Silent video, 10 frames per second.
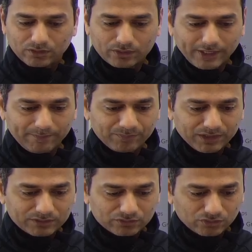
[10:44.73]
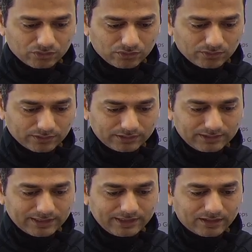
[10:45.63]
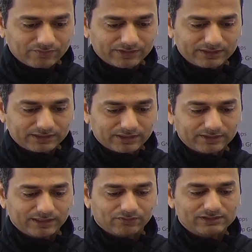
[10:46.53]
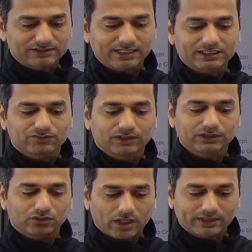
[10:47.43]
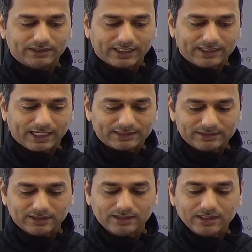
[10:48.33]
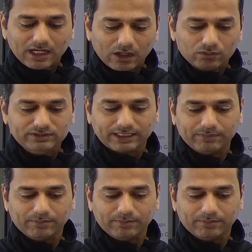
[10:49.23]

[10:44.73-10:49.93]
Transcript: Okay, so select interface Ethernet 1/1.10 as a outside